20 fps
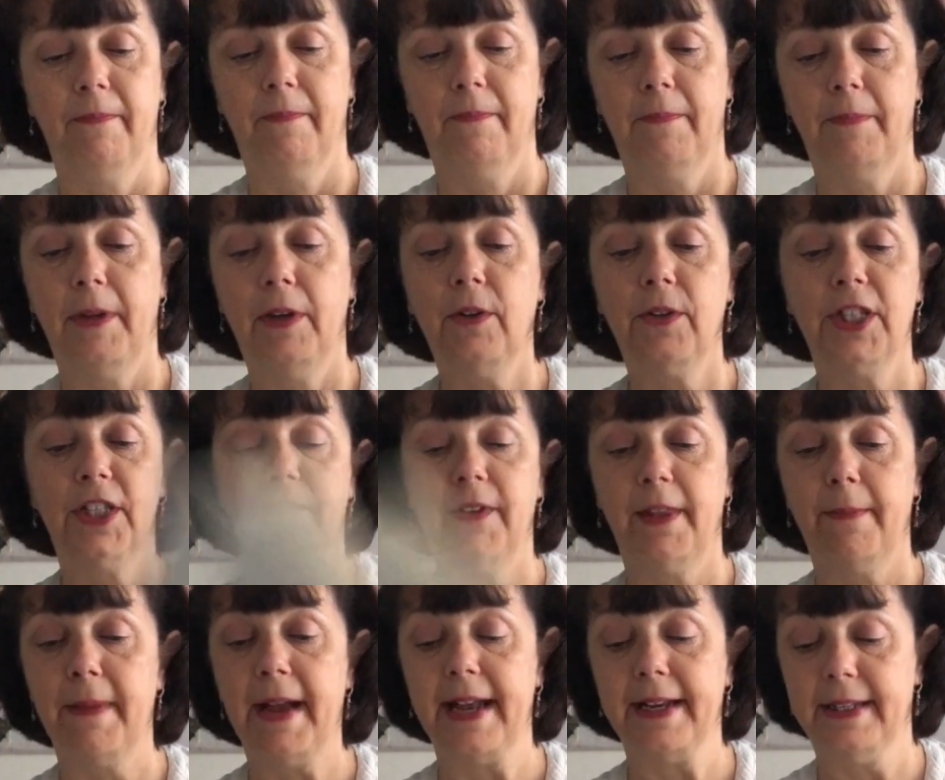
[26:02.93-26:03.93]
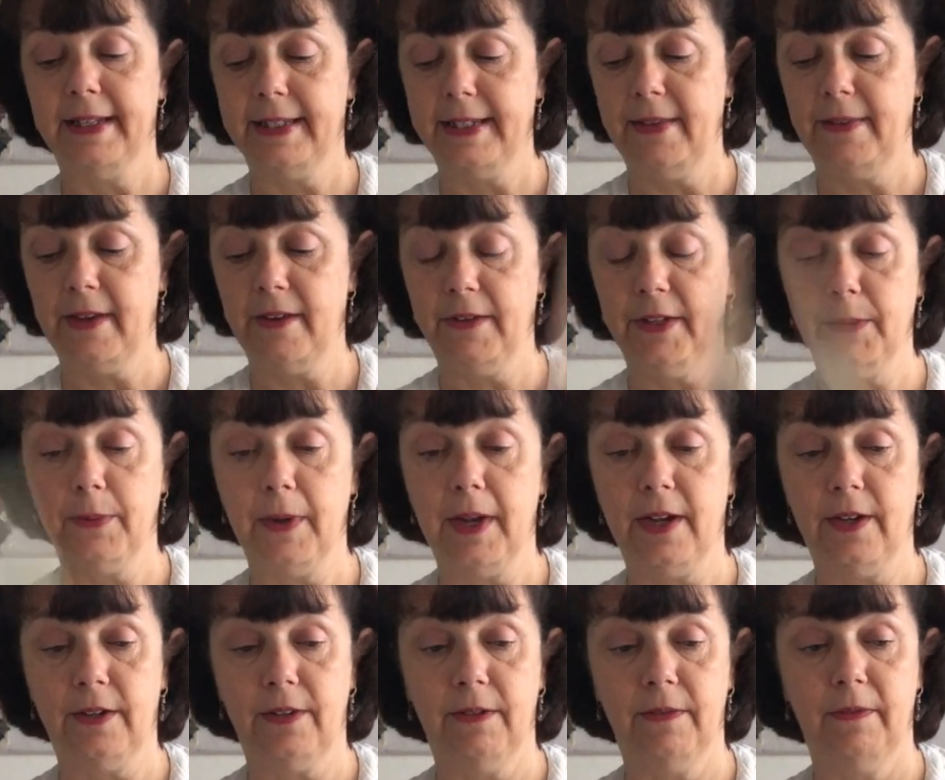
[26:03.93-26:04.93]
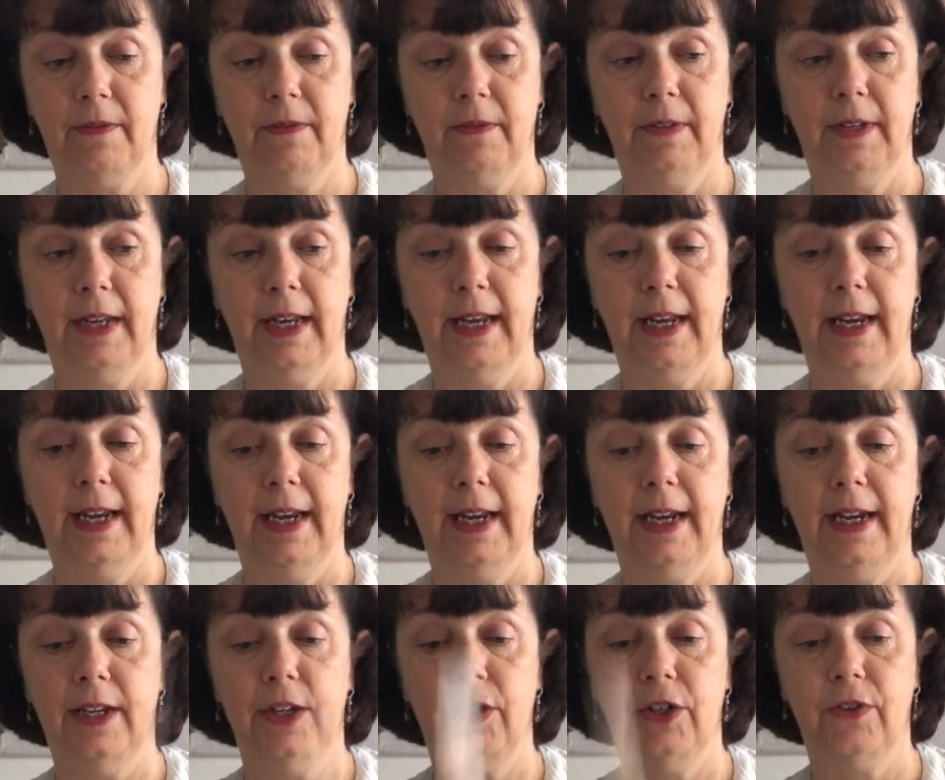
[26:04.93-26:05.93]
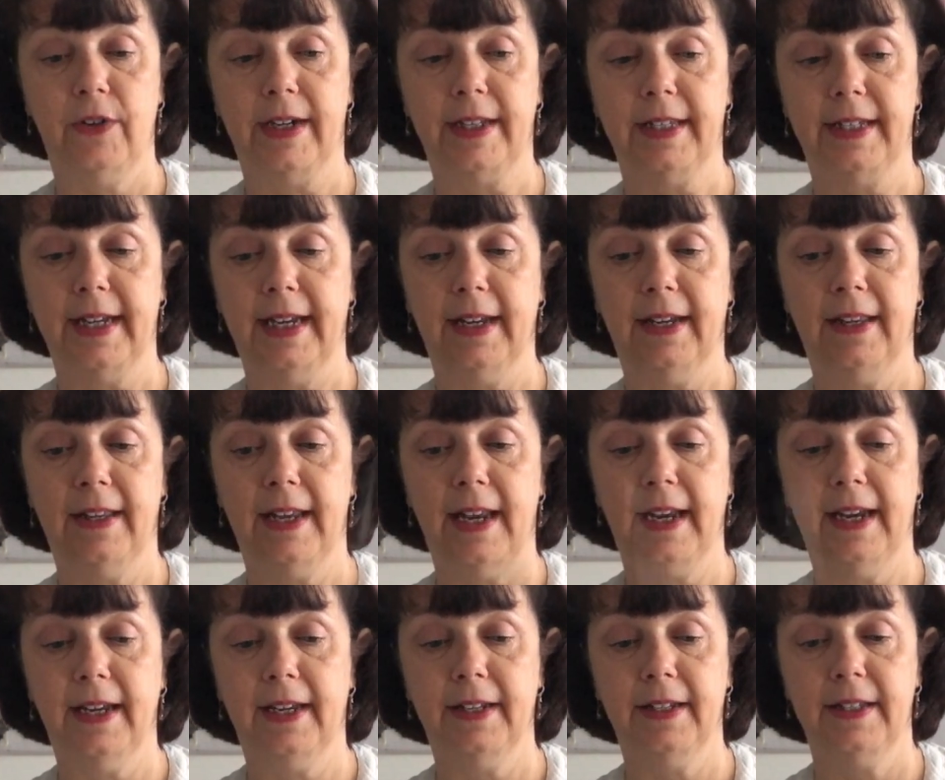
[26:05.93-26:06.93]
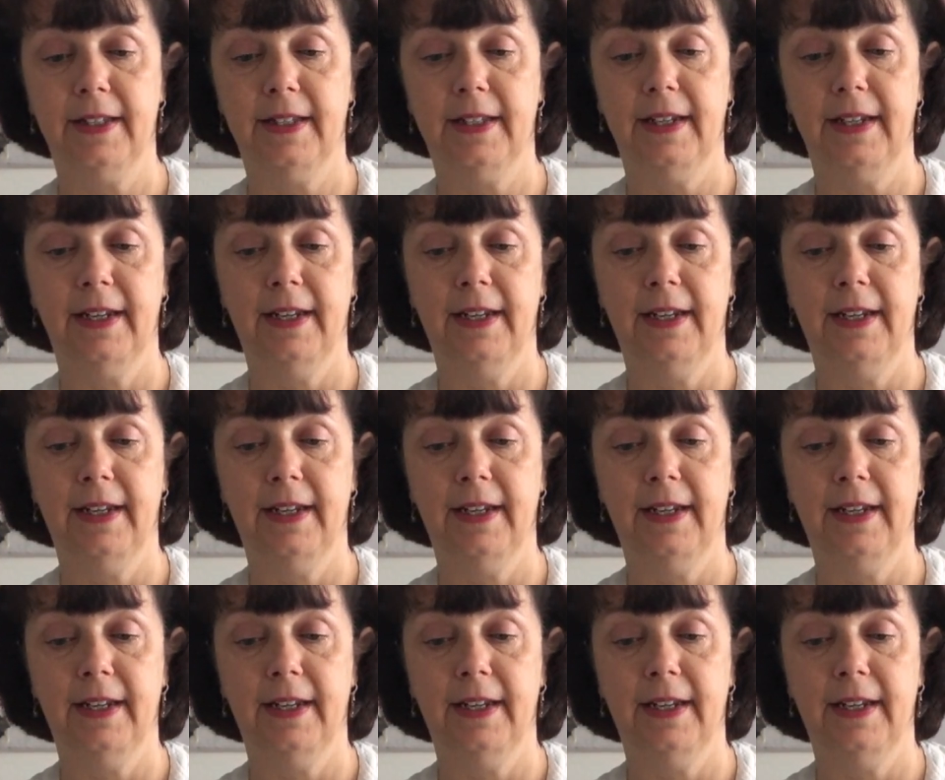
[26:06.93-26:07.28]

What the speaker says: But lots of other patterns in there as well. Interesting things.